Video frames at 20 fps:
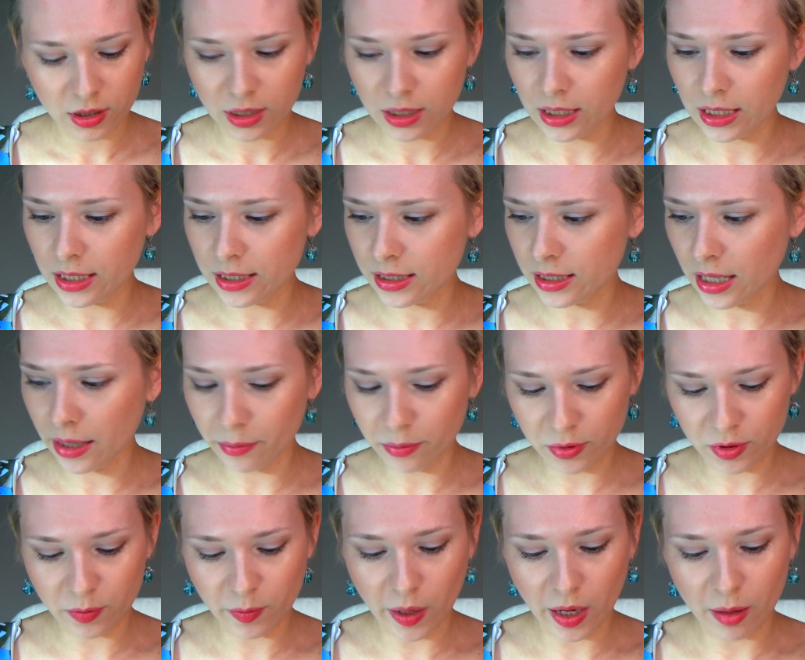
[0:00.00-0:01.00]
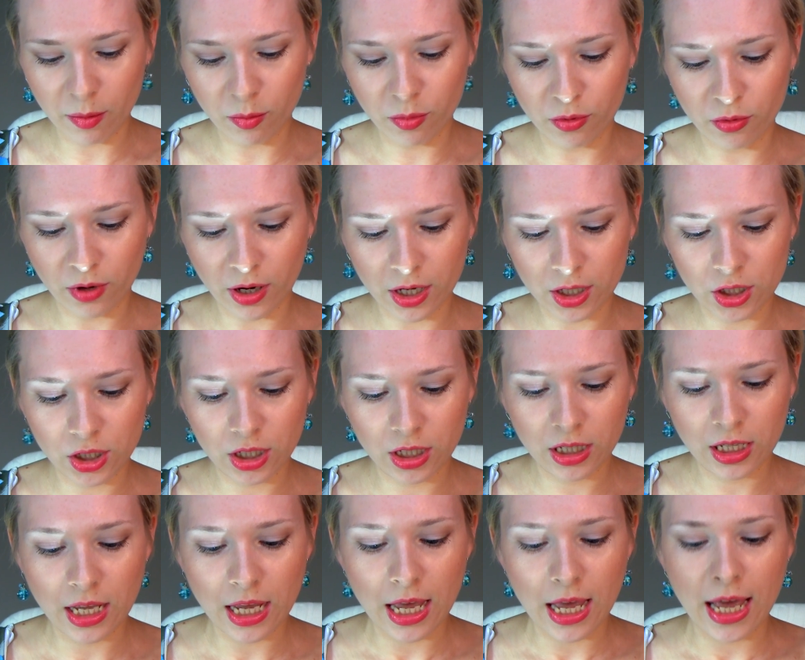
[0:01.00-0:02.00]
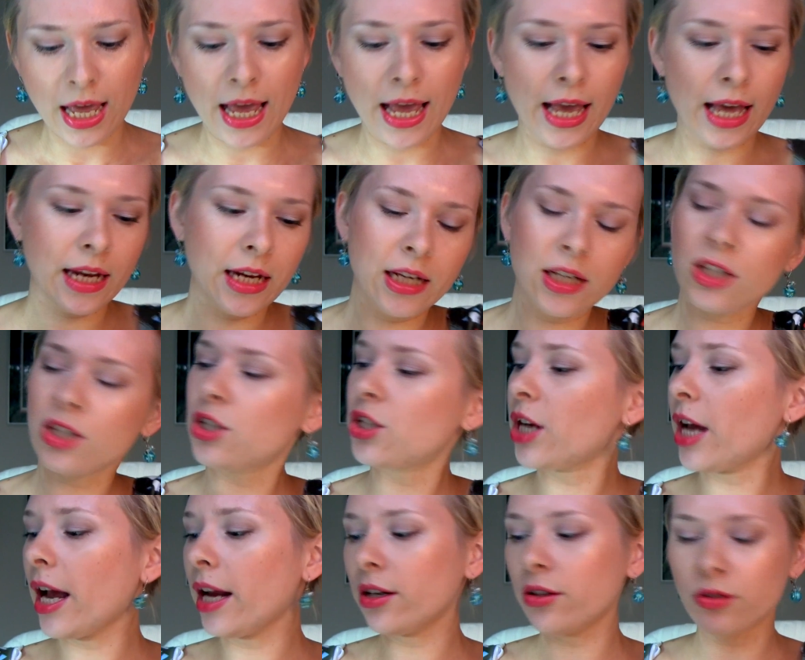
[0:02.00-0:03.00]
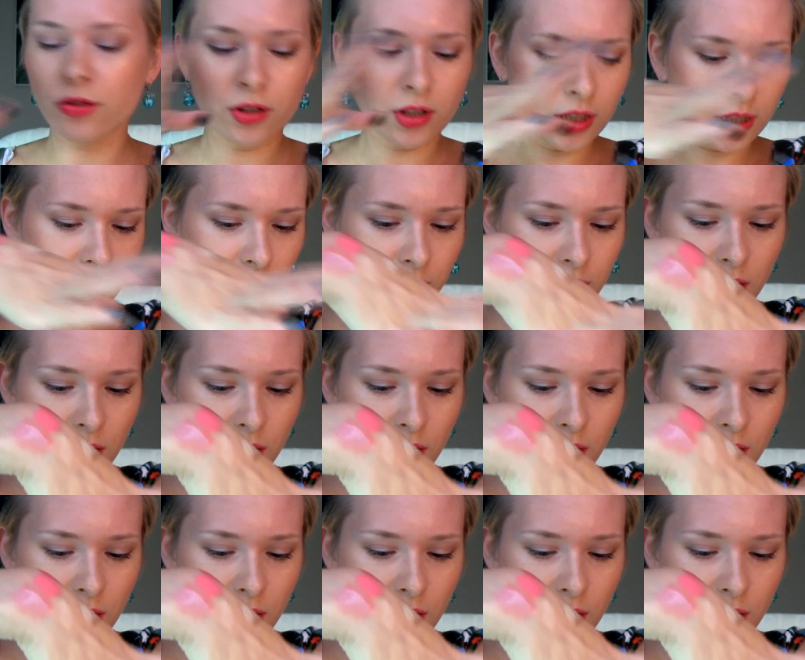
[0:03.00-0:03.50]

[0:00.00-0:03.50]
At least that was my impression. And in general,